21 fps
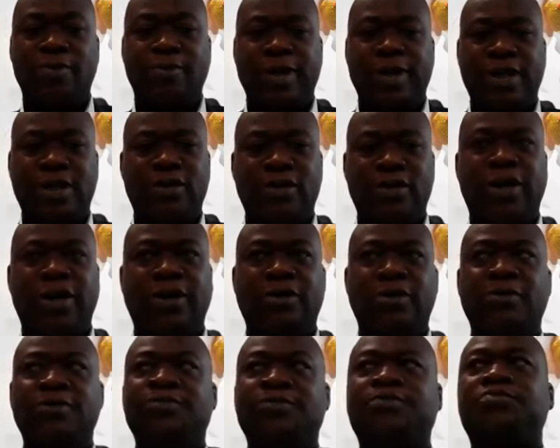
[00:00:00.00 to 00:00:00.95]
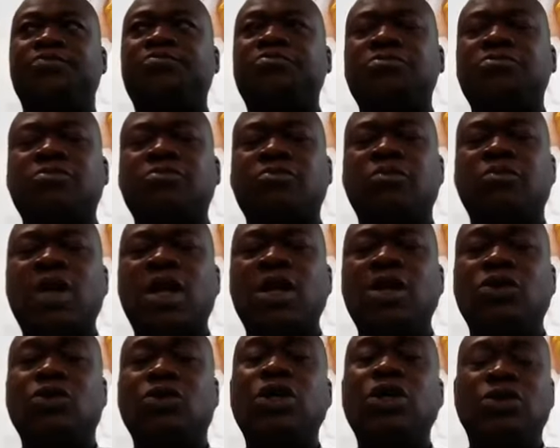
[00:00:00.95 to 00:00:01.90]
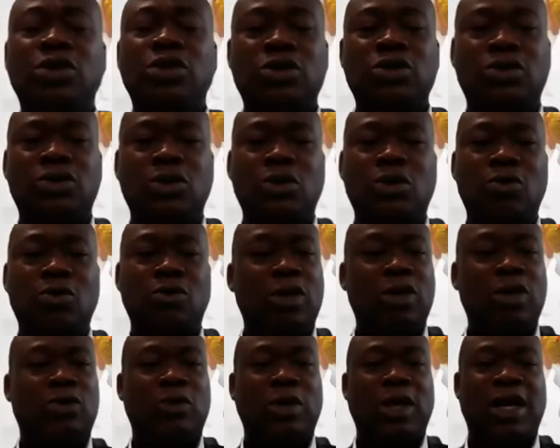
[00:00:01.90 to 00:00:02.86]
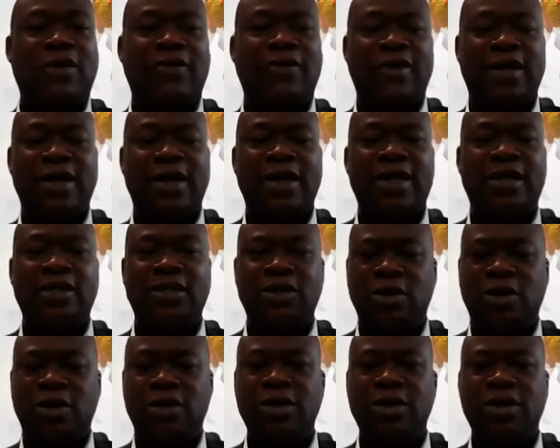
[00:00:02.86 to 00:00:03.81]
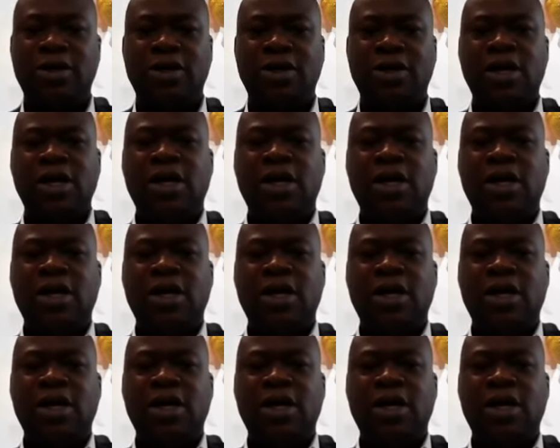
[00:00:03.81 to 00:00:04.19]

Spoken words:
called base oil. So it's also what we have done.